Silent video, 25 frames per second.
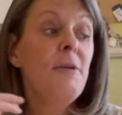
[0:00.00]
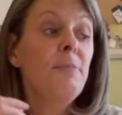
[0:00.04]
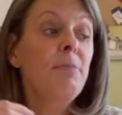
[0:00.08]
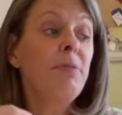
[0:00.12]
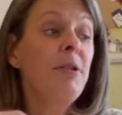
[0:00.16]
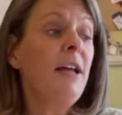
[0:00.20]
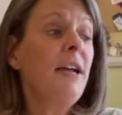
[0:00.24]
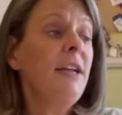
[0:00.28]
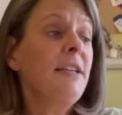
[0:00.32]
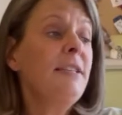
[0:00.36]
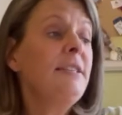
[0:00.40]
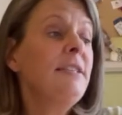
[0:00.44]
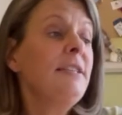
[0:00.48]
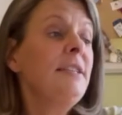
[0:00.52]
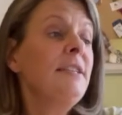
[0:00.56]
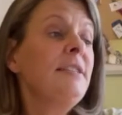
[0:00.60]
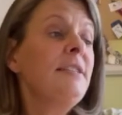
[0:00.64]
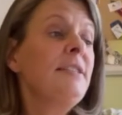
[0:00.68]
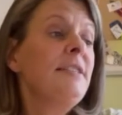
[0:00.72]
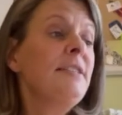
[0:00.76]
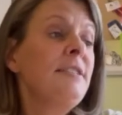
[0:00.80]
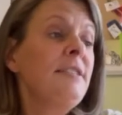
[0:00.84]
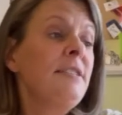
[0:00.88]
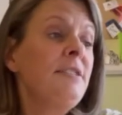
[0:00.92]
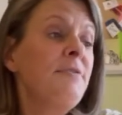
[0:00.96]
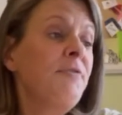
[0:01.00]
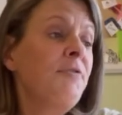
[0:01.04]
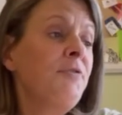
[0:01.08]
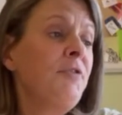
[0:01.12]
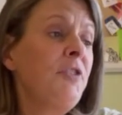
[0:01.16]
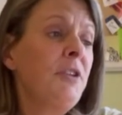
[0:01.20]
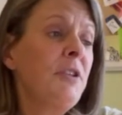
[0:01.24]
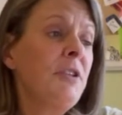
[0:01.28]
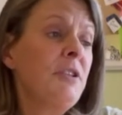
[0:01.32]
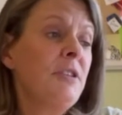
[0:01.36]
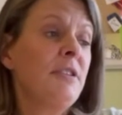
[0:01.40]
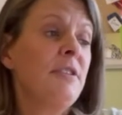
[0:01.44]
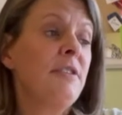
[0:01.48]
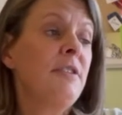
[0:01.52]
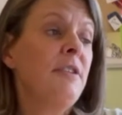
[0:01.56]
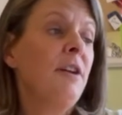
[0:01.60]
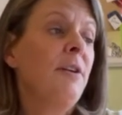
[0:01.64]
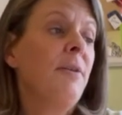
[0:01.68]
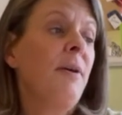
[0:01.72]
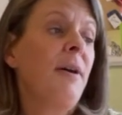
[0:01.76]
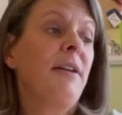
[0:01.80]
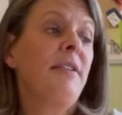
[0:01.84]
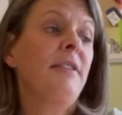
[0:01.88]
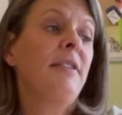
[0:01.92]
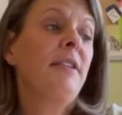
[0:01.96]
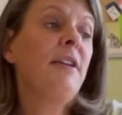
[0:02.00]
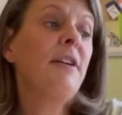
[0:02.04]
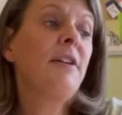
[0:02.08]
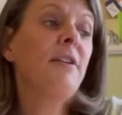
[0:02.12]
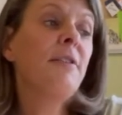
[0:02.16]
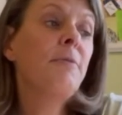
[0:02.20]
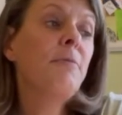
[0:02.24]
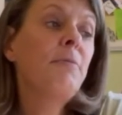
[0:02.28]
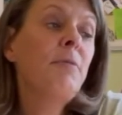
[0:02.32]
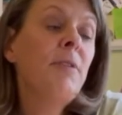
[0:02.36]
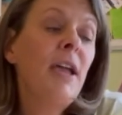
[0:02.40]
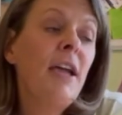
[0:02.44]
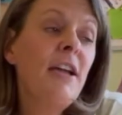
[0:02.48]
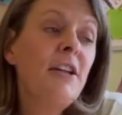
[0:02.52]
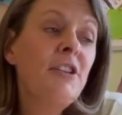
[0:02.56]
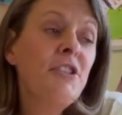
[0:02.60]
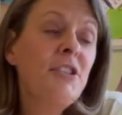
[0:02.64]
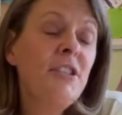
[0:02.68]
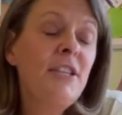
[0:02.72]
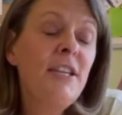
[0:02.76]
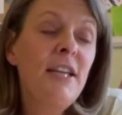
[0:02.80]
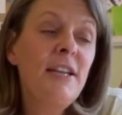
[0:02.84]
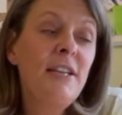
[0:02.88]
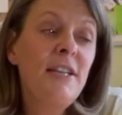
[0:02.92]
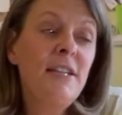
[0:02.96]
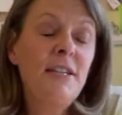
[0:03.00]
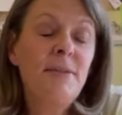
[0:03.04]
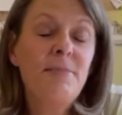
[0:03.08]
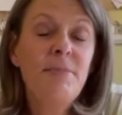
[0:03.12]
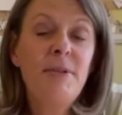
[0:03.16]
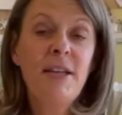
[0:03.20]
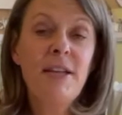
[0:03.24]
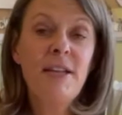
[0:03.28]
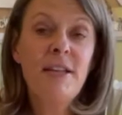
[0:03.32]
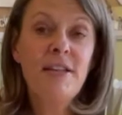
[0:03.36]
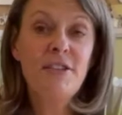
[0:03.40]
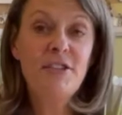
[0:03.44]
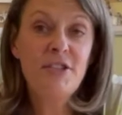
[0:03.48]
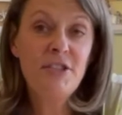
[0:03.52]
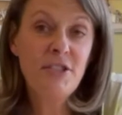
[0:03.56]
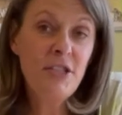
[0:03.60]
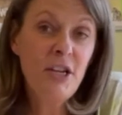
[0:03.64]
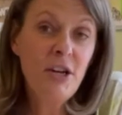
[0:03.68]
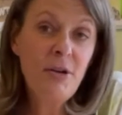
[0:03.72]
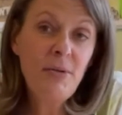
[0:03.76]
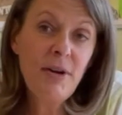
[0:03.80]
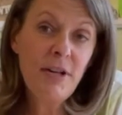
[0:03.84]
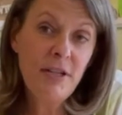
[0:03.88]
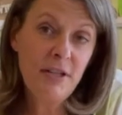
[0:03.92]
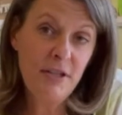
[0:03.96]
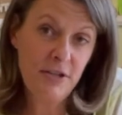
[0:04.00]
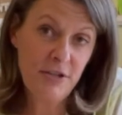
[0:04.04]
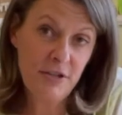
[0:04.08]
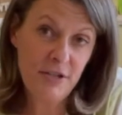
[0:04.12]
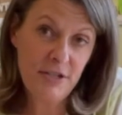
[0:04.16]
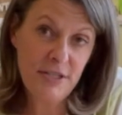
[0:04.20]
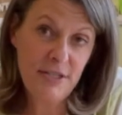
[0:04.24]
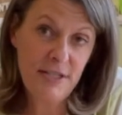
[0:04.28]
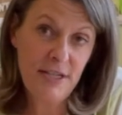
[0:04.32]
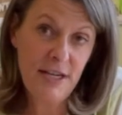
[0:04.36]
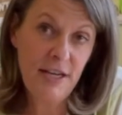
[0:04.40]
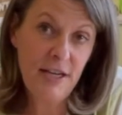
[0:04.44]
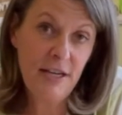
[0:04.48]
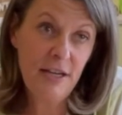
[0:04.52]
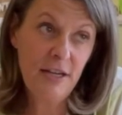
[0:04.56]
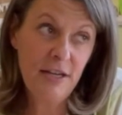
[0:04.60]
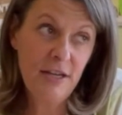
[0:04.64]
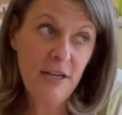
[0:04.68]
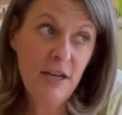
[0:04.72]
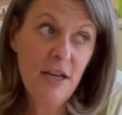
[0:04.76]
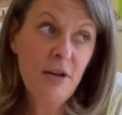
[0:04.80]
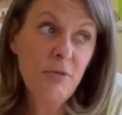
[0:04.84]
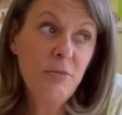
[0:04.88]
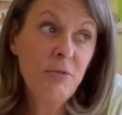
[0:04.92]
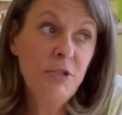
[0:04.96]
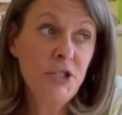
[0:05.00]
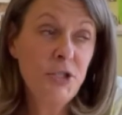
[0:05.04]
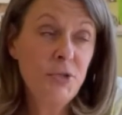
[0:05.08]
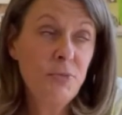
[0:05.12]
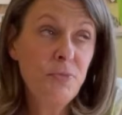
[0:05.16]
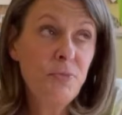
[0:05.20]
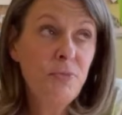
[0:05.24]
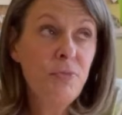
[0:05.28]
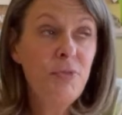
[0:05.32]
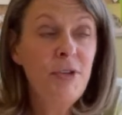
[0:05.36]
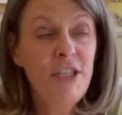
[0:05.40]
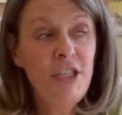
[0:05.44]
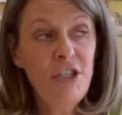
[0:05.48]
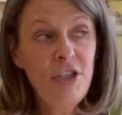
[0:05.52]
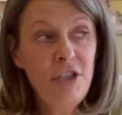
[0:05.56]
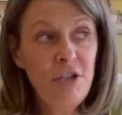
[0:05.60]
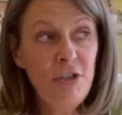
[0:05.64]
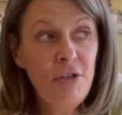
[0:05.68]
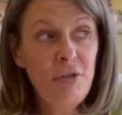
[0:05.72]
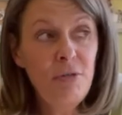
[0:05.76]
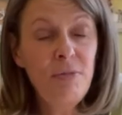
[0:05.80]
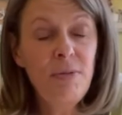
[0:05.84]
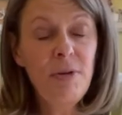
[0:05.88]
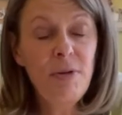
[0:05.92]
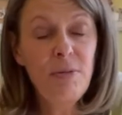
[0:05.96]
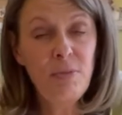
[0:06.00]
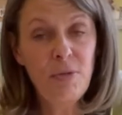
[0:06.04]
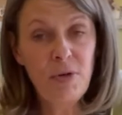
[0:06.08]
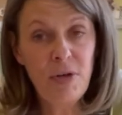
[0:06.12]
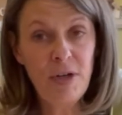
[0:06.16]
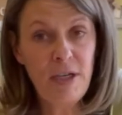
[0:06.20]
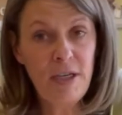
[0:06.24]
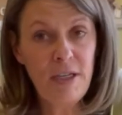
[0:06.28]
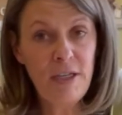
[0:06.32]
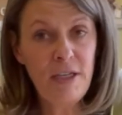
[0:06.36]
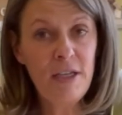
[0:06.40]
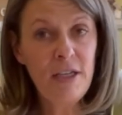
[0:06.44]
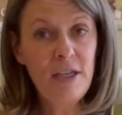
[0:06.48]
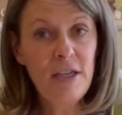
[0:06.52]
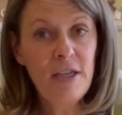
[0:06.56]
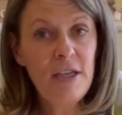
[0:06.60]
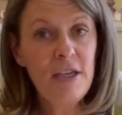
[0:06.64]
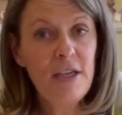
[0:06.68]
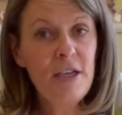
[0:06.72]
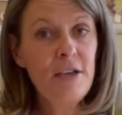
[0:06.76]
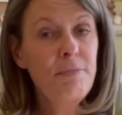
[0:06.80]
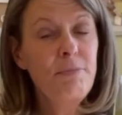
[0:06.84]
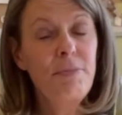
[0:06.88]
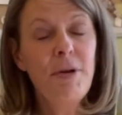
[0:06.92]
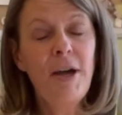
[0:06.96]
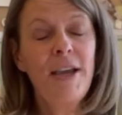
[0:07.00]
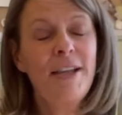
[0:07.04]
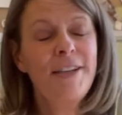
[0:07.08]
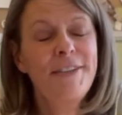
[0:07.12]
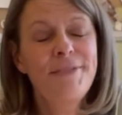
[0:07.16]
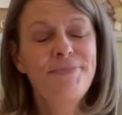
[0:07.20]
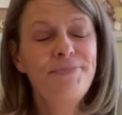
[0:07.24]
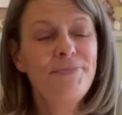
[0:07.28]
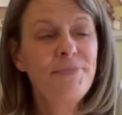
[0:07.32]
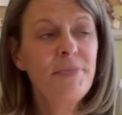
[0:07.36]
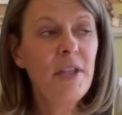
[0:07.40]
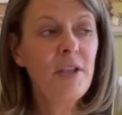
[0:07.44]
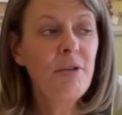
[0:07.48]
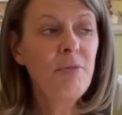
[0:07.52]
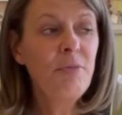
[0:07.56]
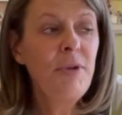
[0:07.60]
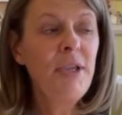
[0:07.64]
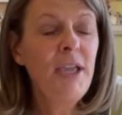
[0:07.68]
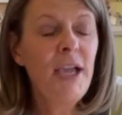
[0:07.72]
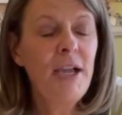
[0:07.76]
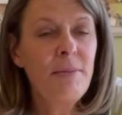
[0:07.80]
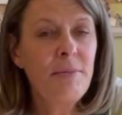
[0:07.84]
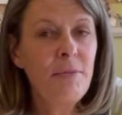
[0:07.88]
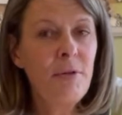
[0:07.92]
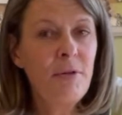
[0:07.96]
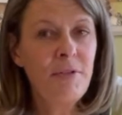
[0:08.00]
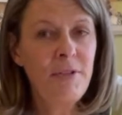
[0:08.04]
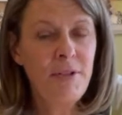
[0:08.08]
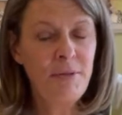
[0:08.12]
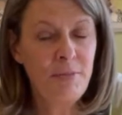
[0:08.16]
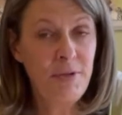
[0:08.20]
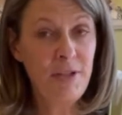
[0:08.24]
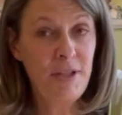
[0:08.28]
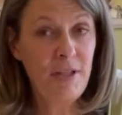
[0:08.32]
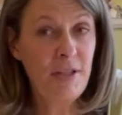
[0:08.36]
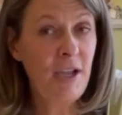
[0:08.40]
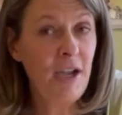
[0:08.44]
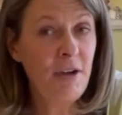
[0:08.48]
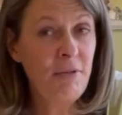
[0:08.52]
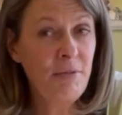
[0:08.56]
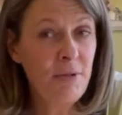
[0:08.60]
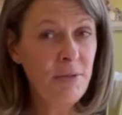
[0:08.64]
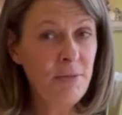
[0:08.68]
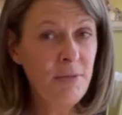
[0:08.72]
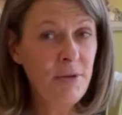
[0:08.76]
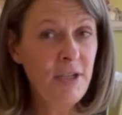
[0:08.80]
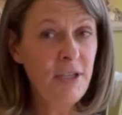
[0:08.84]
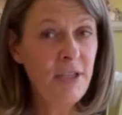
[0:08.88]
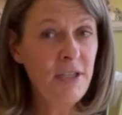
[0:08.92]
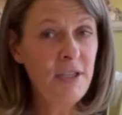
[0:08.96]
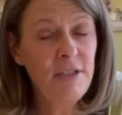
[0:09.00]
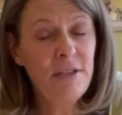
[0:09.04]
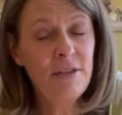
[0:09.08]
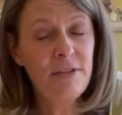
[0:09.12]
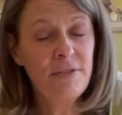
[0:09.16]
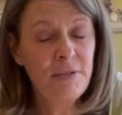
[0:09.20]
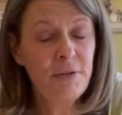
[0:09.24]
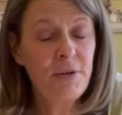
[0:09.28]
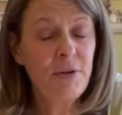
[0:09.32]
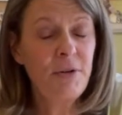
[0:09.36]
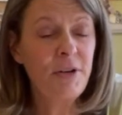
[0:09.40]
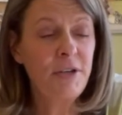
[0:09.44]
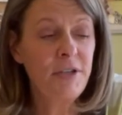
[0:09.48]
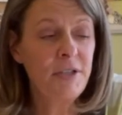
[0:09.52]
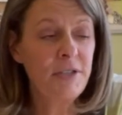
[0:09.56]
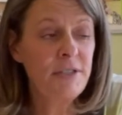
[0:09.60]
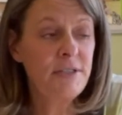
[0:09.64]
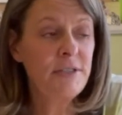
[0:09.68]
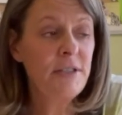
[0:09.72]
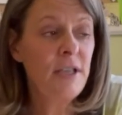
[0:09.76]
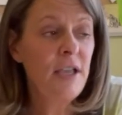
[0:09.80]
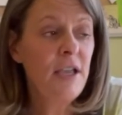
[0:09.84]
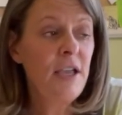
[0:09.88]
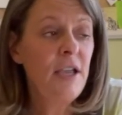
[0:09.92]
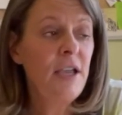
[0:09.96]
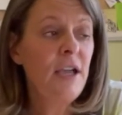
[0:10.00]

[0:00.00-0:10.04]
Plus, it's full of snow out there. We actually ended up getting snow on Thursday, which we knew we would, but we got more than we thought we would, of course.